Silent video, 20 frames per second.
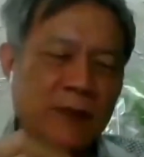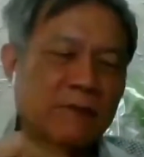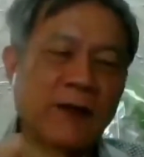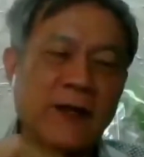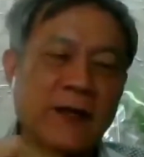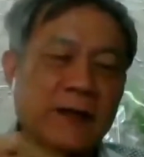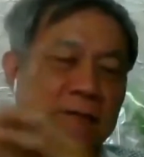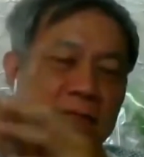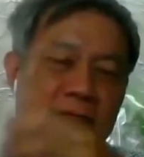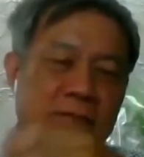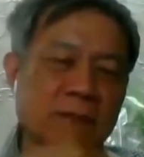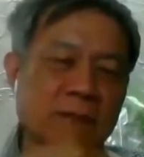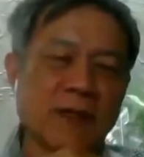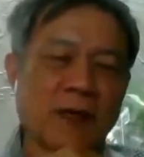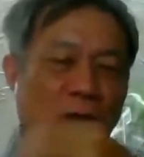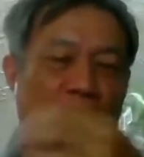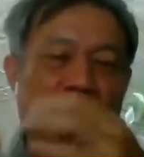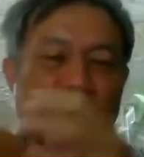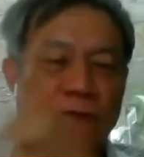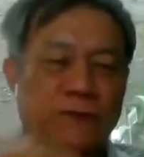In fact,
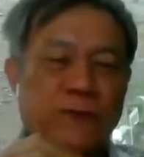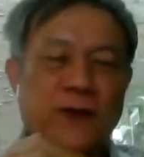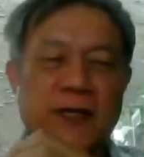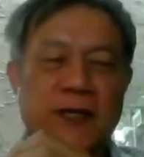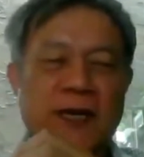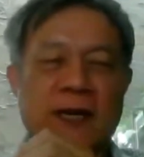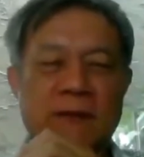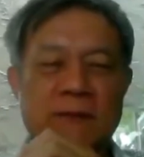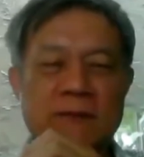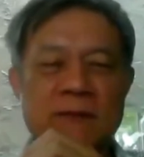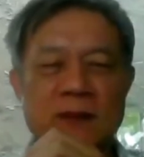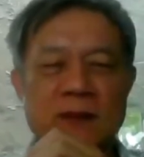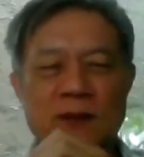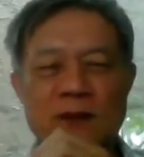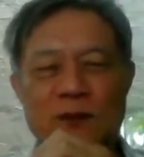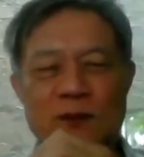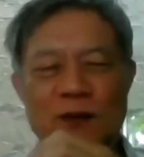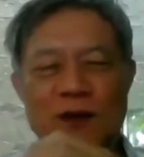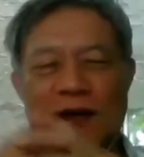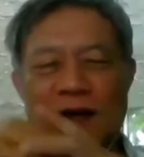a lot of free time.
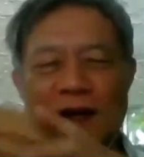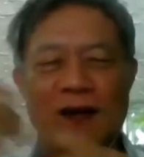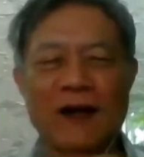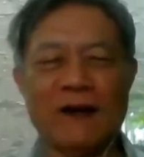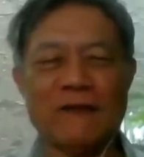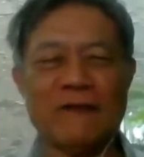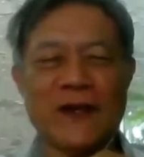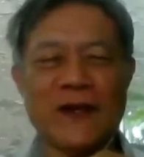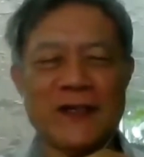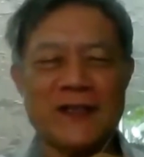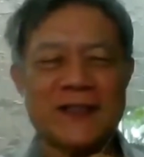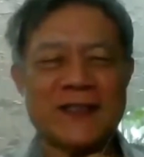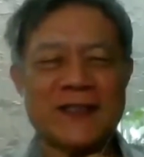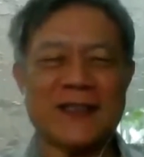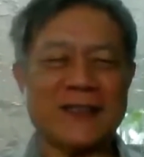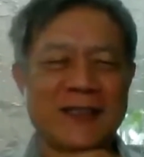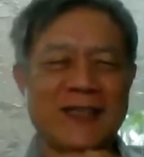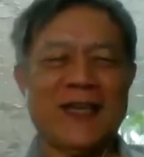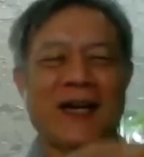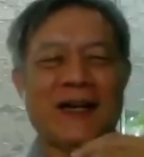I find that
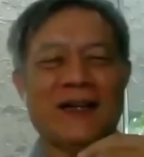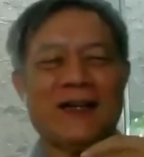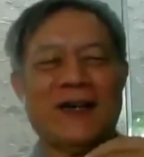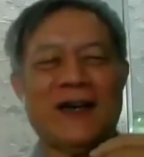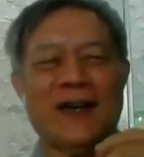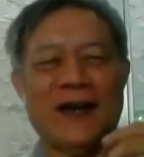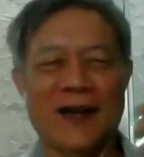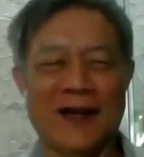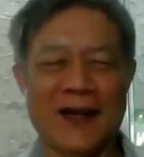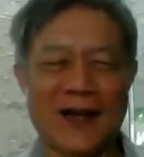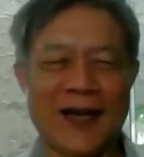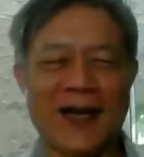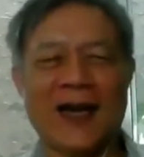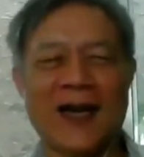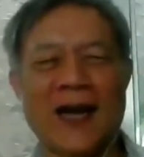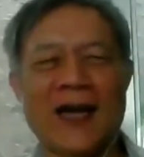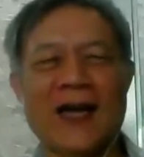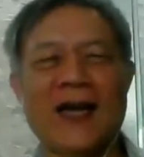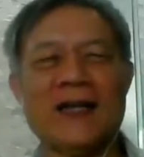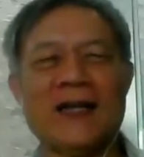suddenly I
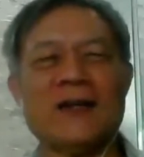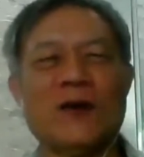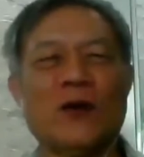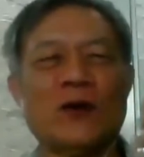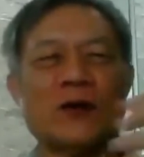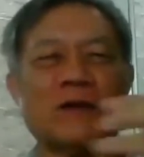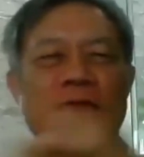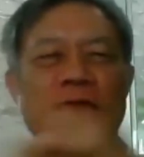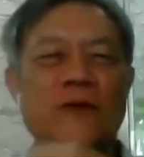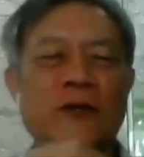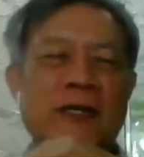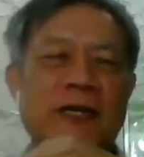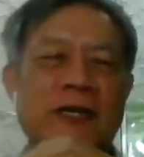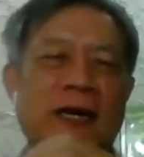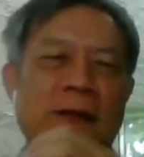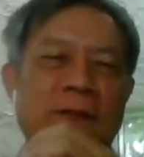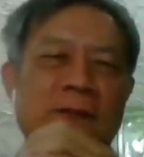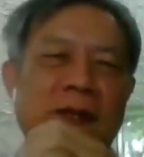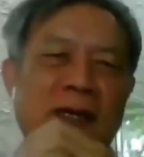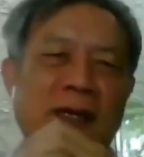had a lot of free
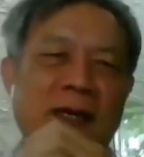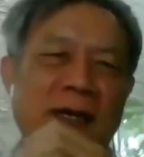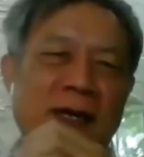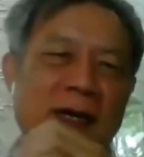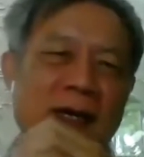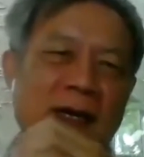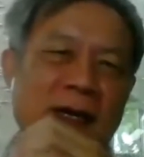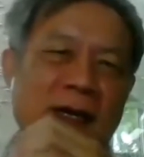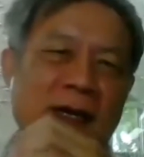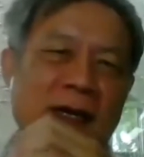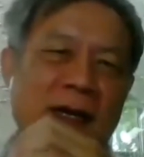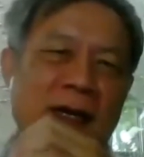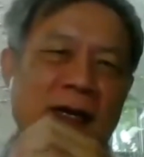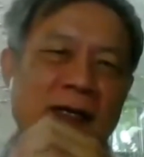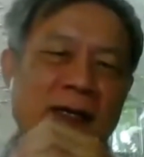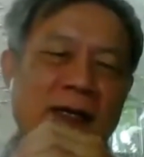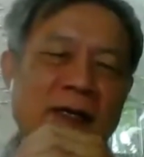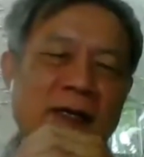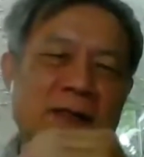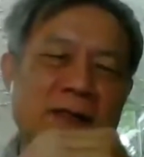time.
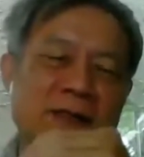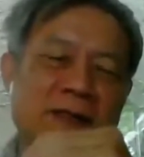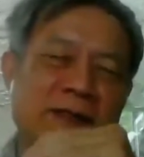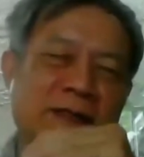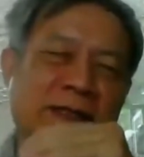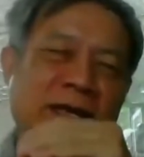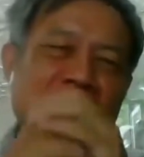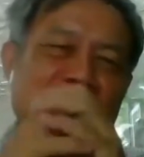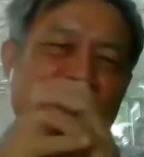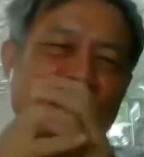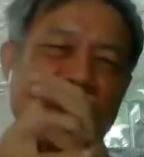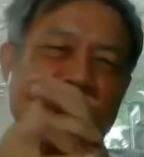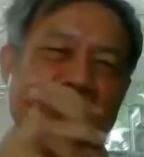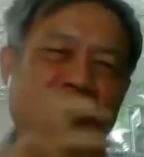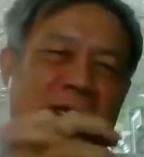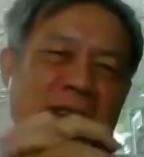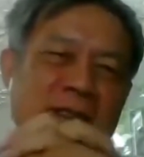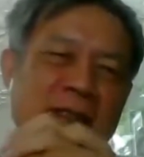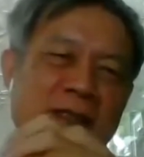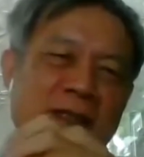And I then
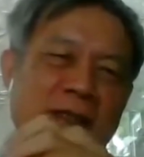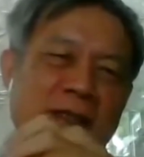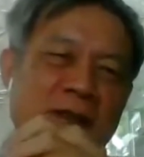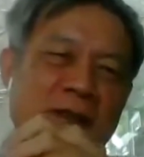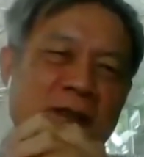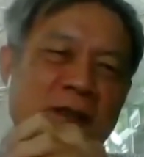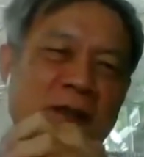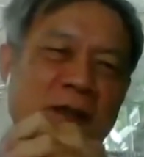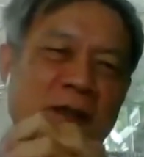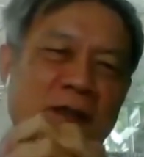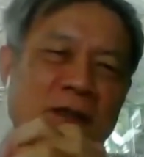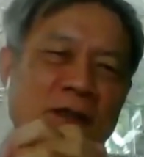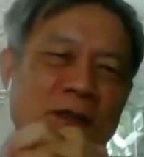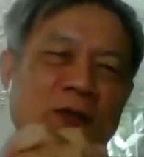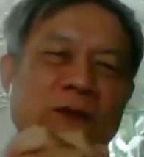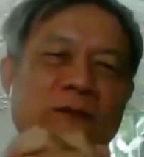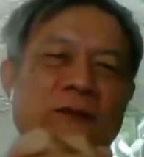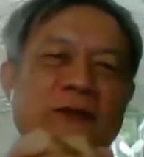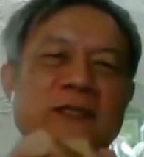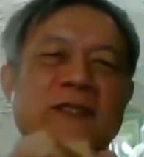realized that
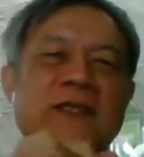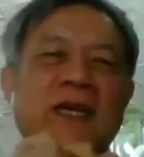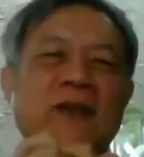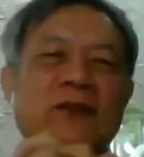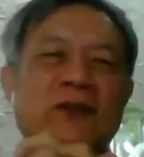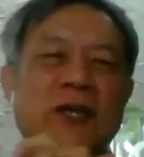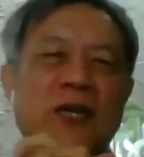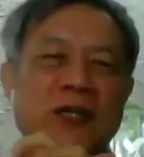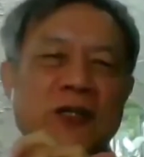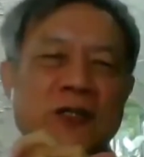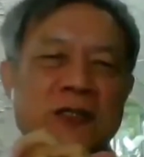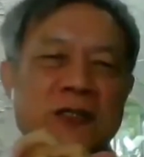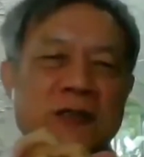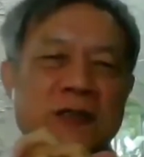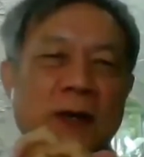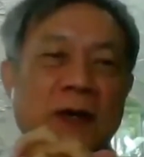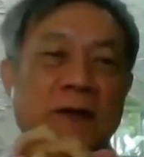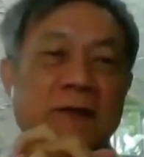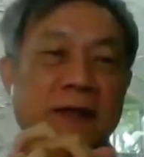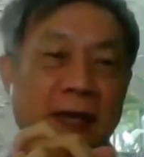university education is
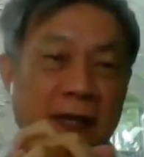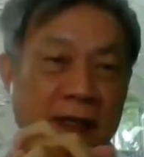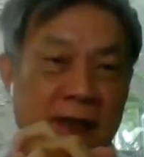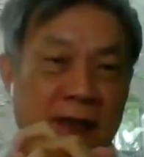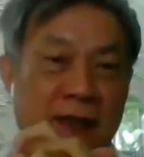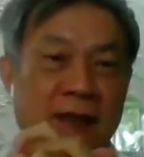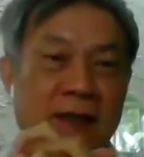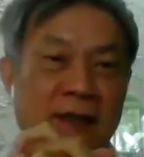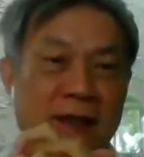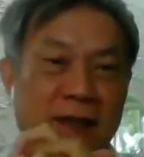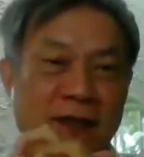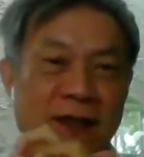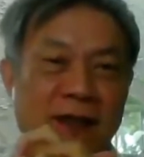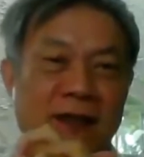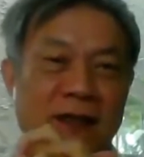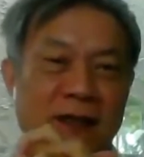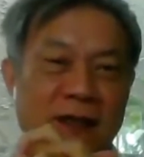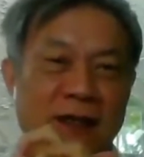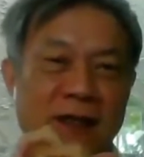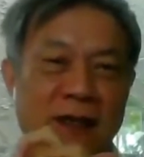about that. Yeah,
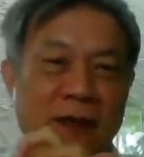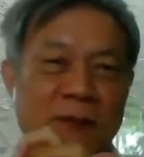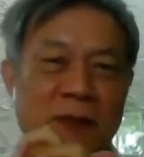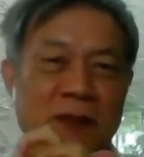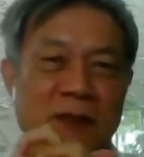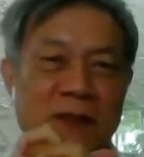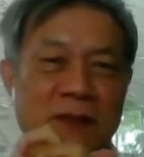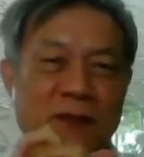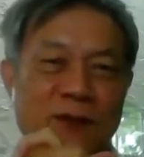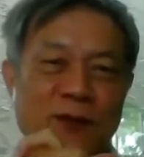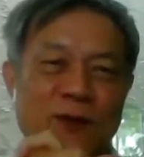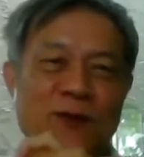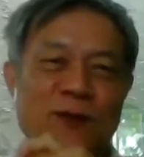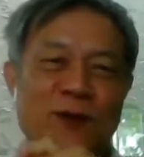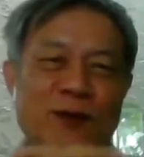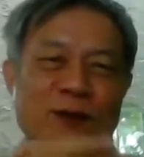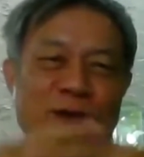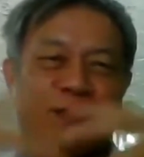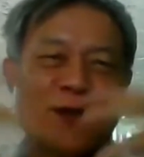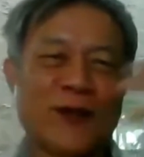I mean,
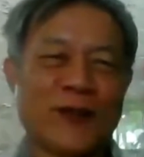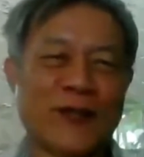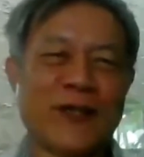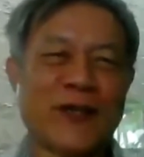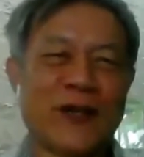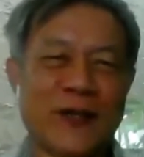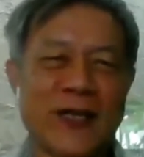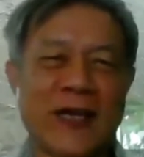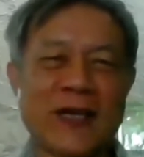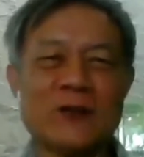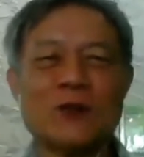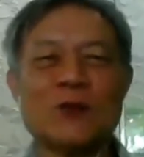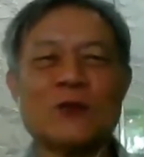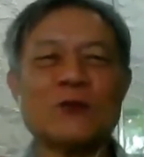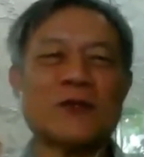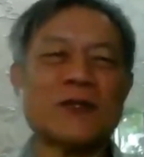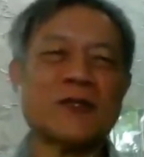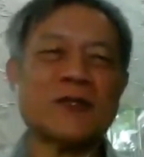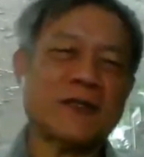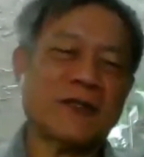you're there
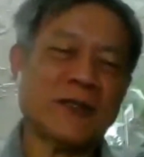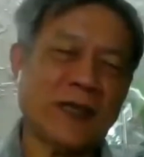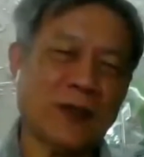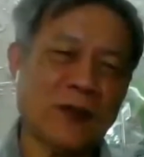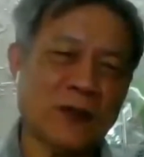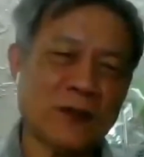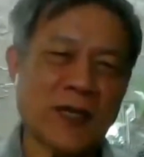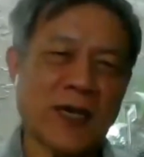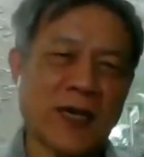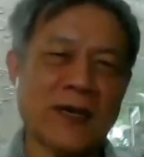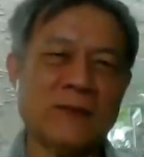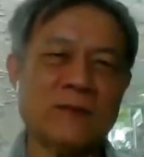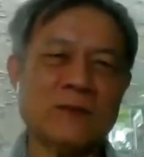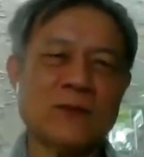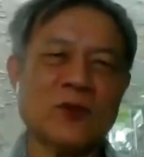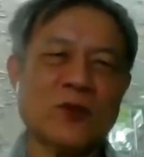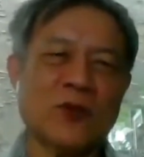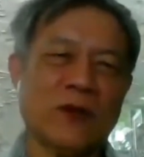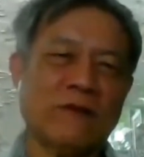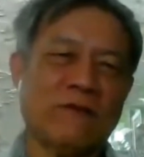to take your time
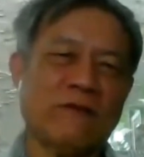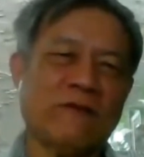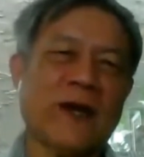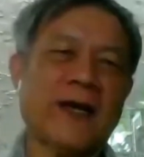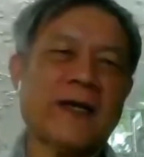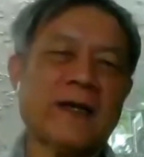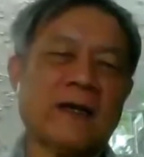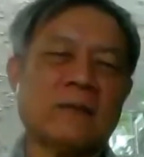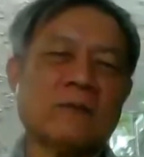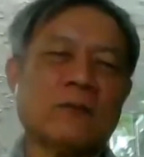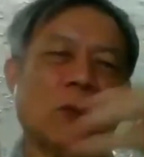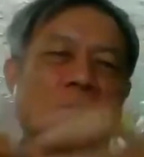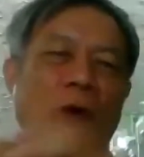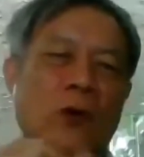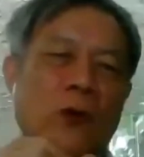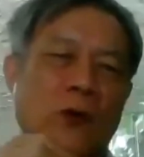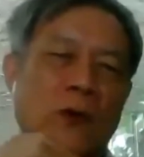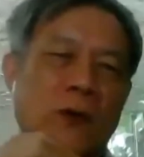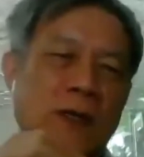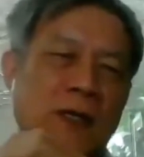to go and find out
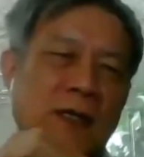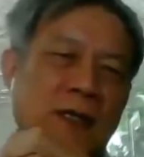more.